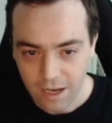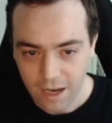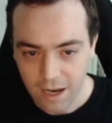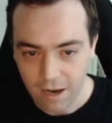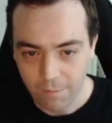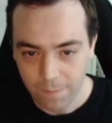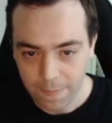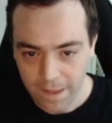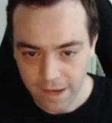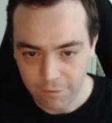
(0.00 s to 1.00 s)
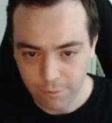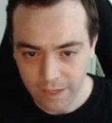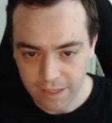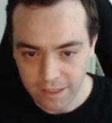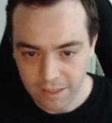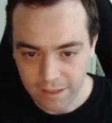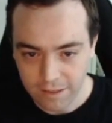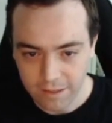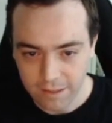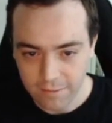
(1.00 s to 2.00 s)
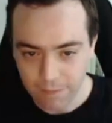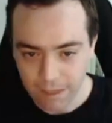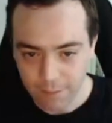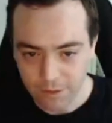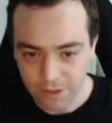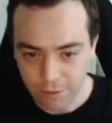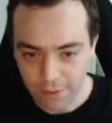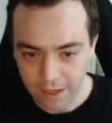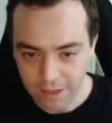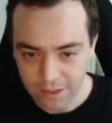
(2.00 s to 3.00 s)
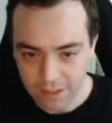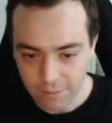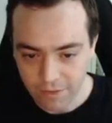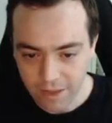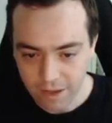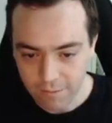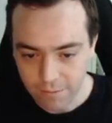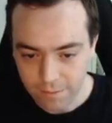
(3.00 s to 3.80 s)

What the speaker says: and it will make me able to quick kill some of them.